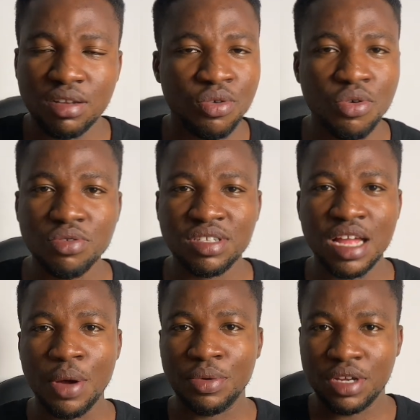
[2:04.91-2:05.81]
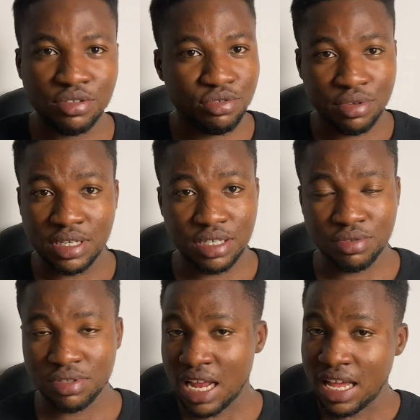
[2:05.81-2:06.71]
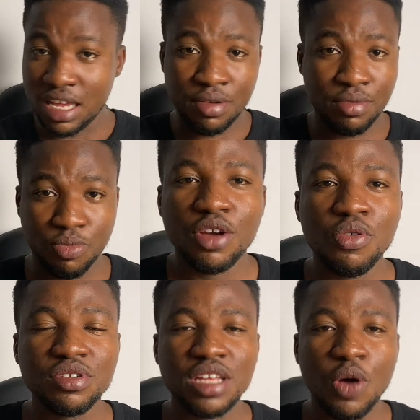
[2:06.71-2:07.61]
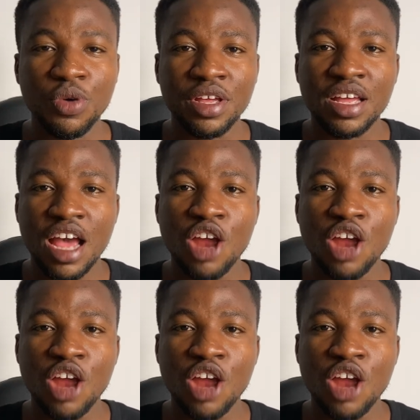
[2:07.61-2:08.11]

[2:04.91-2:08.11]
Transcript: goes down, it dwindles, like it goes away,